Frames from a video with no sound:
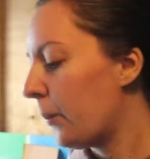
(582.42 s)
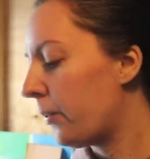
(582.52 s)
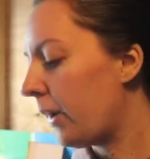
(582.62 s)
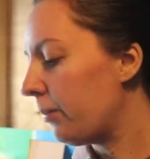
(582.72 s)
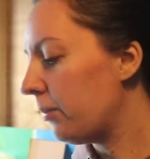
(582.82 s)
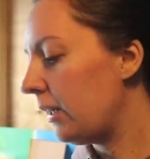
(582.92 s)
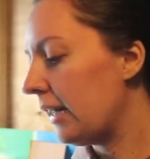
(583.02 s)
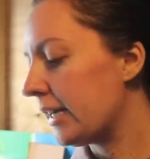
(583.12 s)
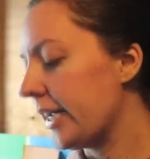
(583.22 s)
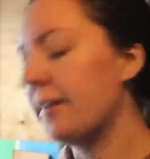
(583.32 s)
probably
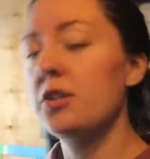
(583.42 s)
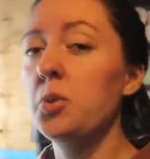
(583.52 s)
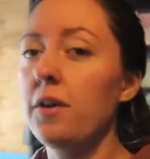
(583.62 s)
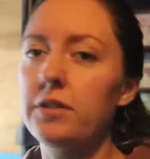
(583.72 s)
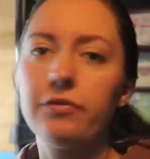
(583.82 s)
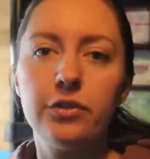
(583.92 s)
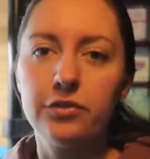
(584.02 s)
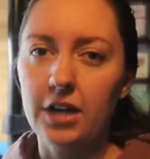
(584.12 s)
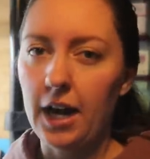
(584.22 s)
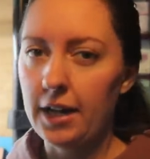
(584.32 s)
like 10 or 12 different
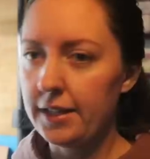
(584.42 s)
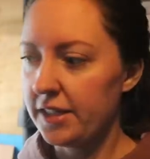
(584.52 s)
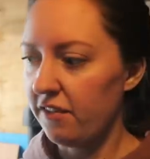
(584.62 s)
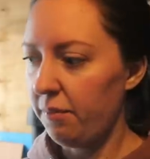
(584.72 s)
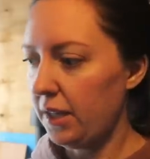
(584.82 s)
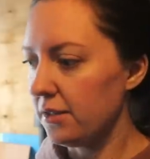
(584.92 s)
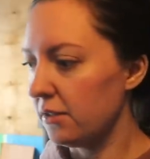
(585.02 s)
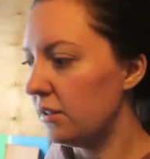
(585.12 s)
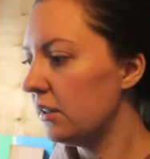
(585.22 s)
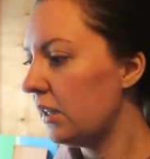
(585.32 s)
varieties of
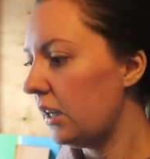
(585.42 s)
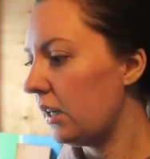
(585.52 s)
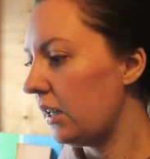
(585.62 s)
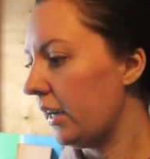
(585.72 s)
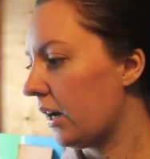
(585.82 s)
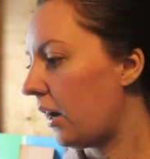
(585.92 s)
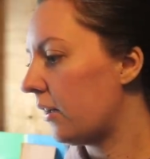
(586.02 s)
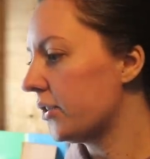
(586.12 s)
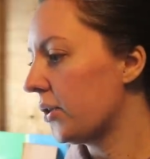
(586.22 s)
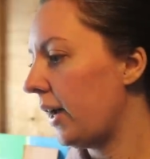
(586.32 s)
basil in here. I
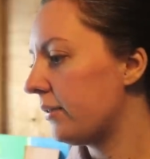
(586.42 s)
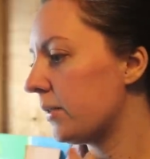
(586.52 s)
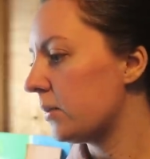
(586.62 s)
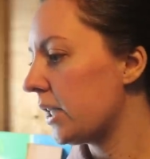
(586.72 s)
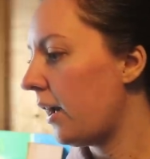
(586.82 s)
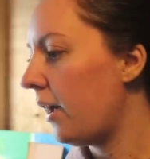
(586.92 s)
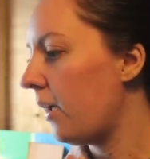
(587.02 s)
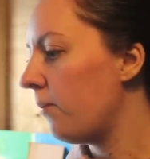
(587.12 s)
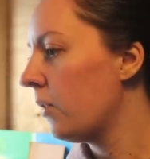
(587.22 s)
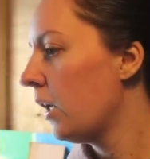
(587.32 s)
also have some
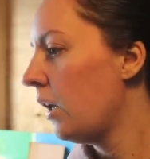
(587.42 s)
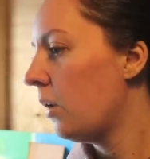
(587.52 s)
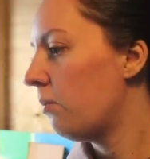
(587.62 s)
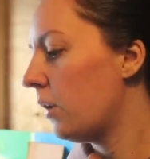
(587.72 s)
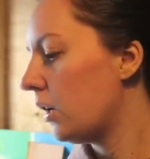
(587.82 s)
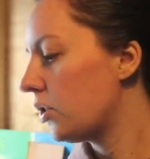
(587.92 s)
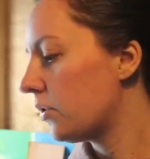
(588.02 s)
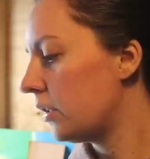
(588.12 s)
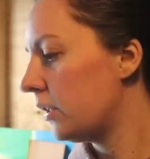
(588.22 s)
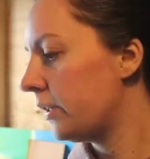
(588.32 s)
thyme,
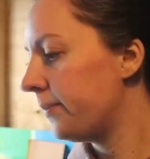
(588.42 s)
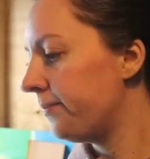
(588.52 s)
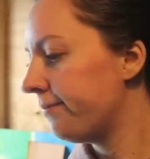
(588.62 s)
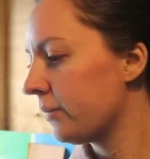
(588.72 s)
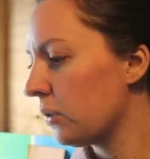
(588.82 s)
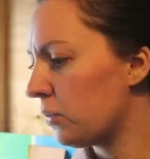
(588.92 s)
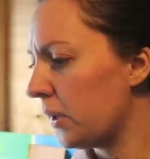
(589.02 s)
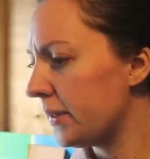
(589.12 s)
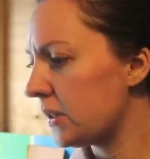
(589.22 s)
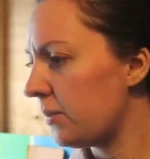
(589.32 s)
marjoram,
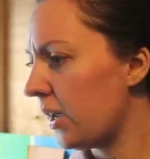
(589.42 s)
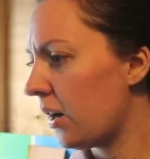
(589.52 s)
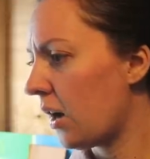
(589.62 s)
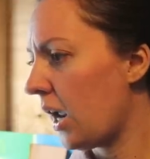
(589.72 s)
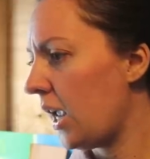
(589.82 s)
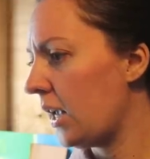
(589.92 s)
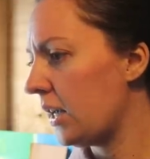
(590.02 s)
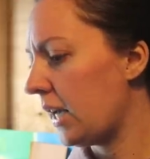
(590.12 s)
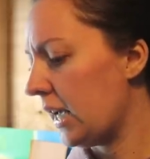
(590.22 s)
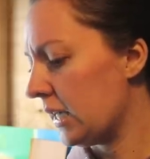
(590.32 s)

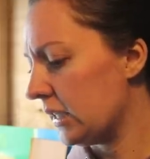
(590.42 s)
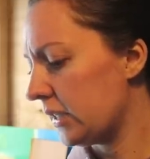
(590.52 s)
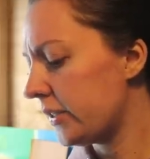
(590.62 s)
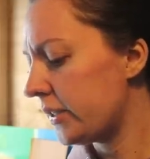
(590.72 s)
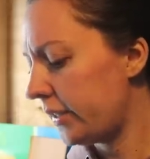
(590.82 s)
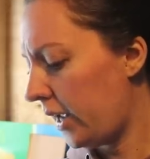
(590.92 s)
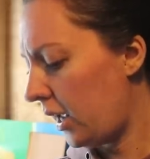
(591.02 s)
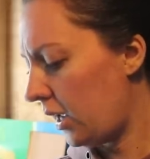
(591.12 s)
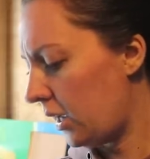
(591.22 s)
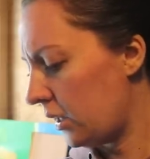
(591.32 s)
rosemary, and
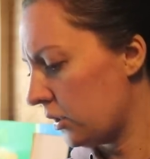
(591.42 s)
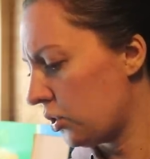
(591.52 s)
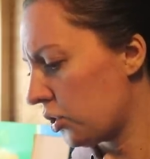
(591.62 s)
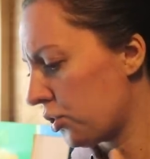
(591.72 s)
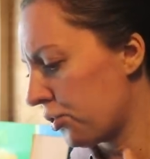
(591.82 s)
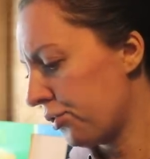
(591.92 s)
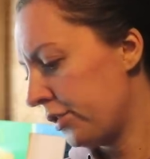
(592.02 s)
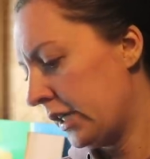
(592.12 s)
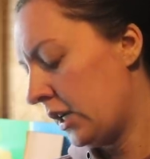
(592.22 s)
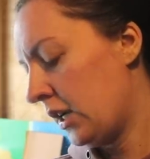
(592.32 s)
sage.
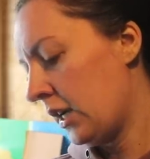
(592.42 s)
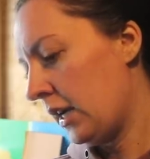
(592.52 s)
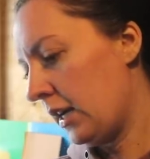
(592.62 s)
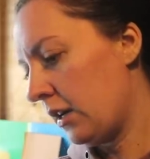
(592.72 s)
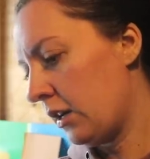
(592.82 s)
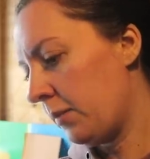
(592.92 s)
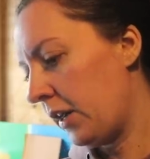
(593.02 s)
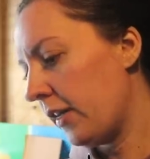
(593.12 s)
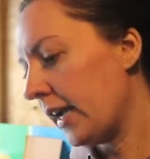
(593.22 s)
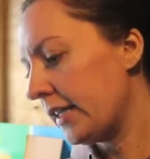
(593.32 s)
Um, I
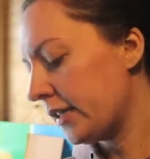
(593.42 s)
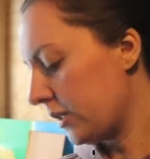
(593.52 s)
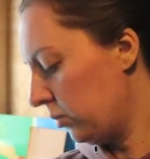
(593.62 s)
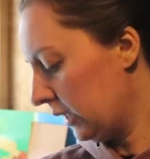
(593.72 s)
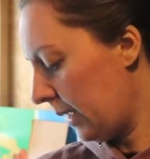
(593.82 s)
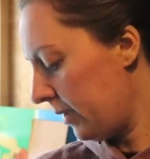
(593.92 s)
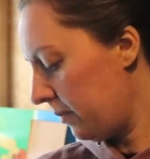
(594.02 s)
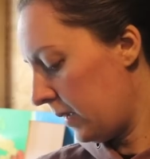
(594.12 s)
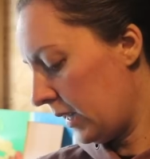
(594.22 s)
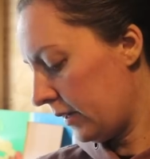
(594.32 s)
think I did some
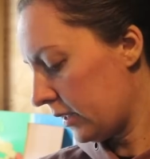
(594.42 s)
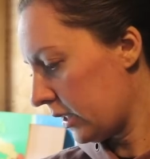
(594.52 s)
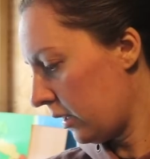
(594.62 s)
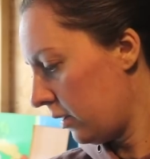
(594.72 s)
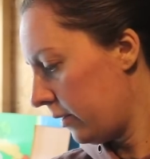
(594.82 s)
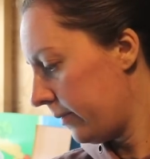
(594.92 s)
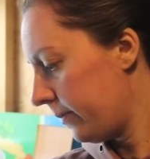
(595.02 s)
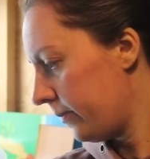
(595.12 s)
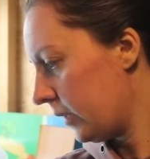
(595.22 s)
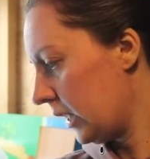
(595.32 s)
lemon mint,
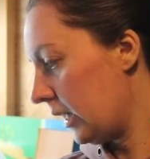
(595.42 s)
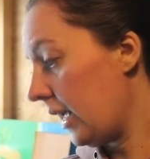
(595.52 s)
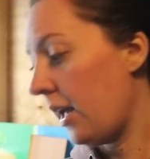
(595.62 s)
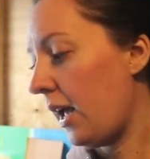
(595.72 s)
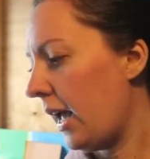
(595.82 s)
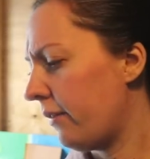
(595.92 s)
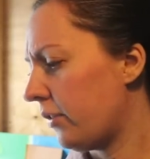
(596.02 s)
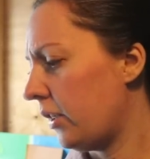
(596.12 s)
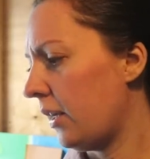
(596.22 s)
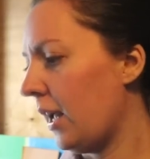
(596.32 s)
and then everything